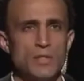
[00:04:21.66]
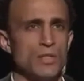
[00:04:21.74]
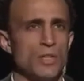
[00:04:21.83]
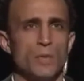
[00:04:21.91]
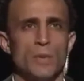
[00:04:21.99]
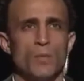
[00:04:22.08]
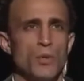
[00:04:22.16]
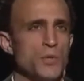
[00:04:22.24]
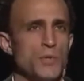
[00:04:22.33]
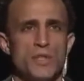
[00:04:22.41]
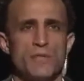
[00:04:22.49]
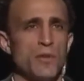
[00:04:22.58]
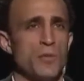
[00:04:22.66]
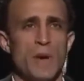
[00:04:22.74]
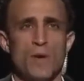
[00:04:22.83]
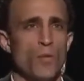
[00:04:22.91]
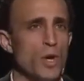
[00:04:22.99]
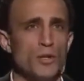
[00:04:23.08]
just a little bit more specific
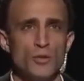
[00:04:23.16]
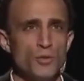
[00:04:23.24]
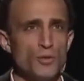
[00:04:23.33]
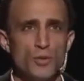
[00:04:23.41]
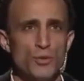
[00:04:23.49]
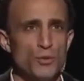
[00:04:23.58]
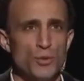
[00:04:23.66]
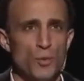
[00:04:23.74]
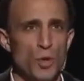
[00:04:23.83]
about what you do, your